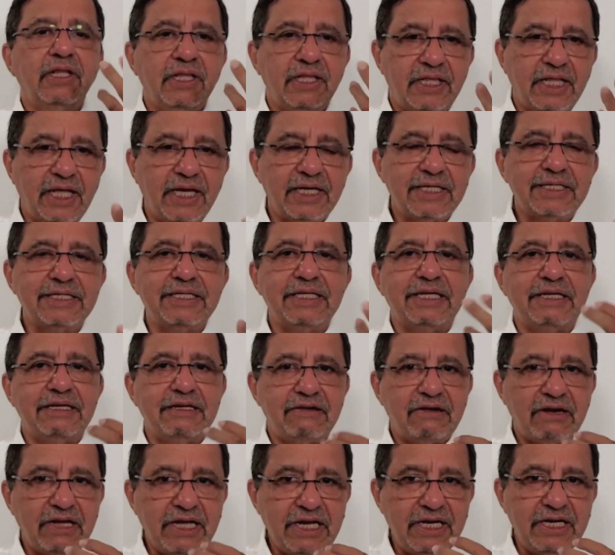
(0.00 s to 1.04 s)
That's
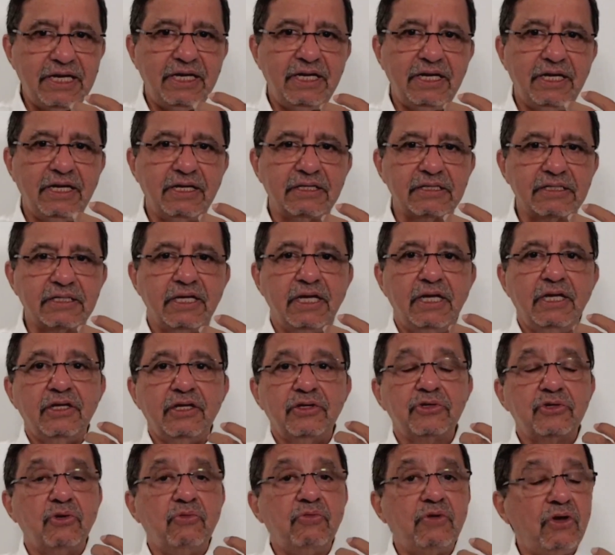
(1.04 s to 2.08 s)
ingrained in us.
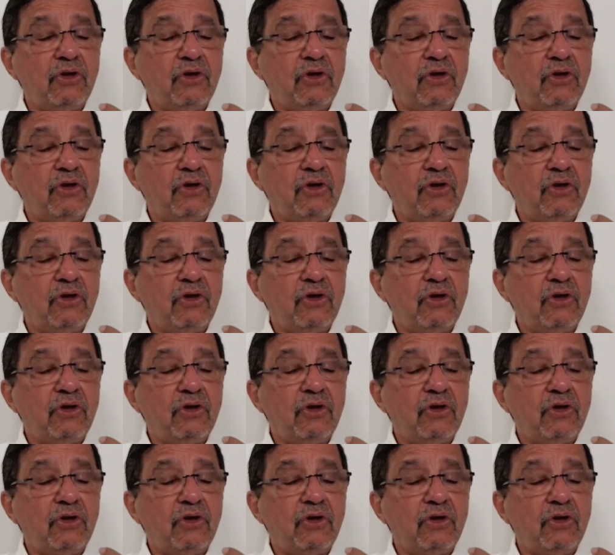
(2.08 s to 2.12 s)
So we